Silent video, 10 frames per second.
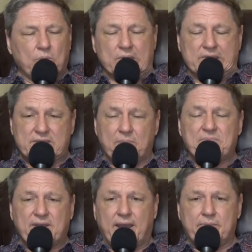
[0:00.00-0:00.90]
Well,
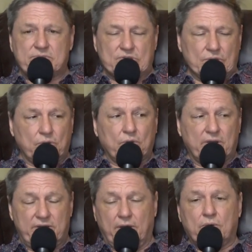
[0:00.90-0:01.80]
sometimes the
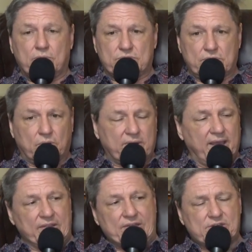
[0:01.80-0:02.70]
Lord knows,
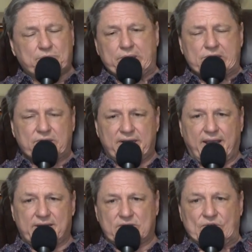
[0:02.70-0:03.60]
okay, this person
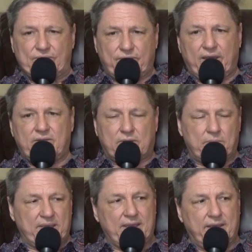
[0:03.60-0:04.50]
has the faith to
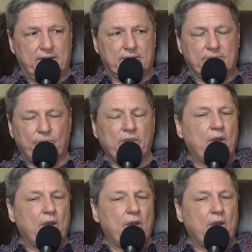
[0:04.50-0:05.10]
be healed.